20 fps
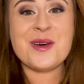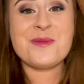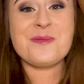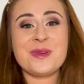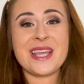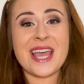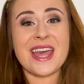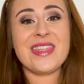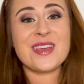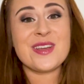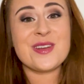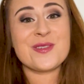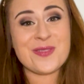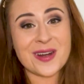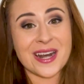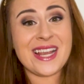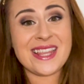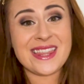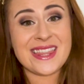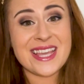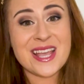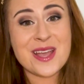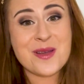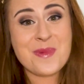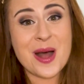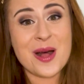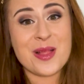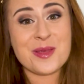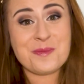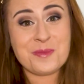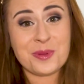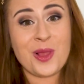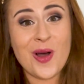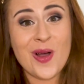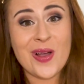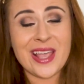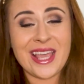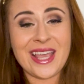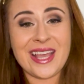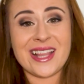But yet the great thing about the
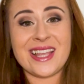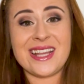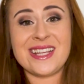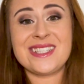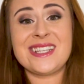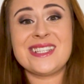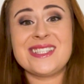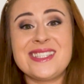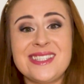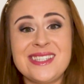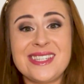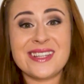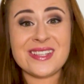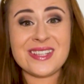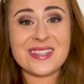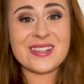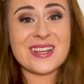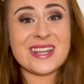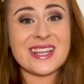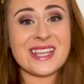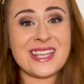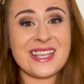block heel is it still